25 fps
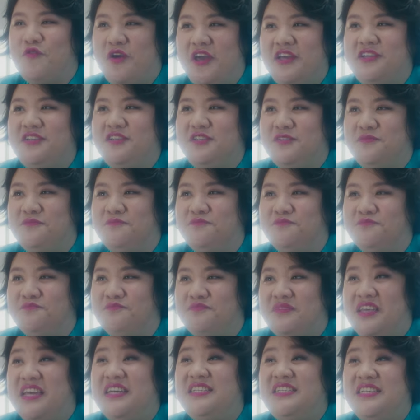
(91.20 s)
Great.
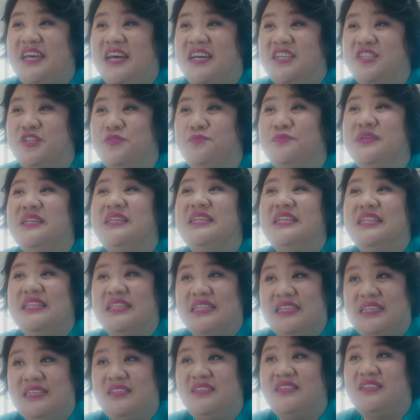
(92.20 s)
Attachment
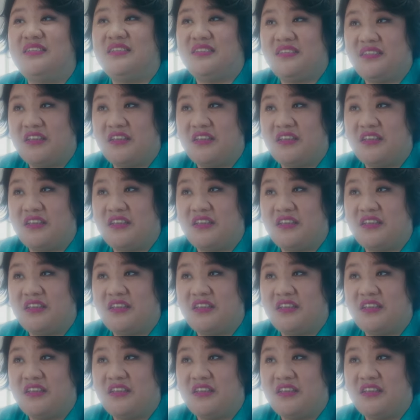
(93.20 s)
leads to